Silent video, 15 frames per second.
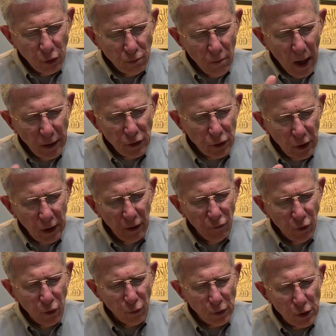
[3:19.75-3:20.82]
My son, if
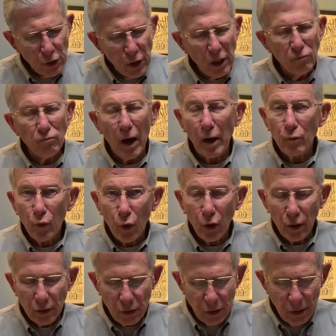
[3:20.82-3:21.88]
you receive my
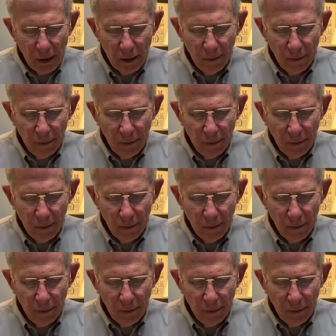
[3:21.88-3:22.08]
words,